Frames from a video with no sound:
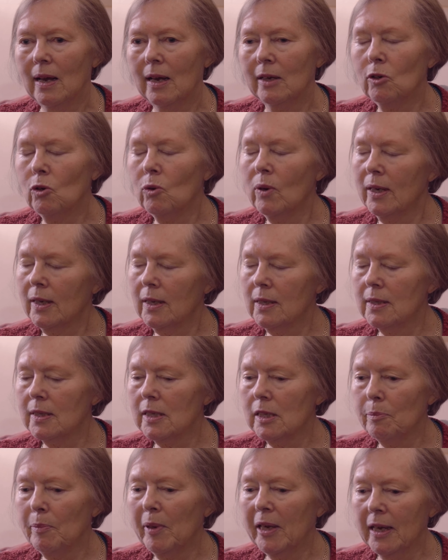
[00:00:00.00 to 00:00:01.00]
I know I can
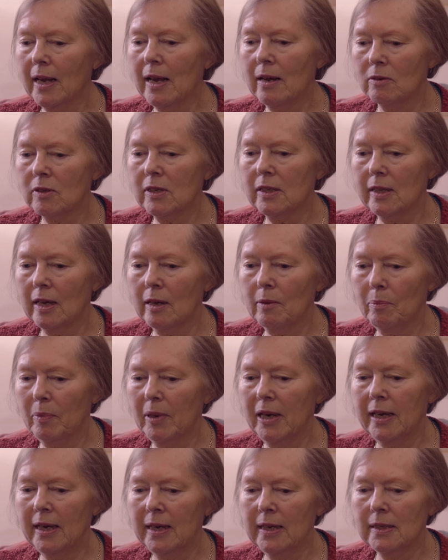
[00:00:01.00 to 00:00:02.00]
speak out of that
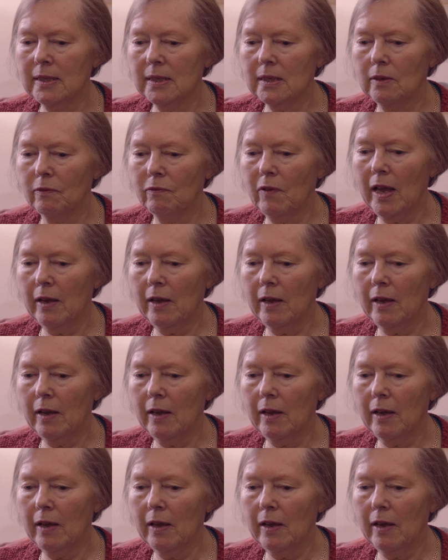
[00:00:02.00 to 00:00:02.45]
place of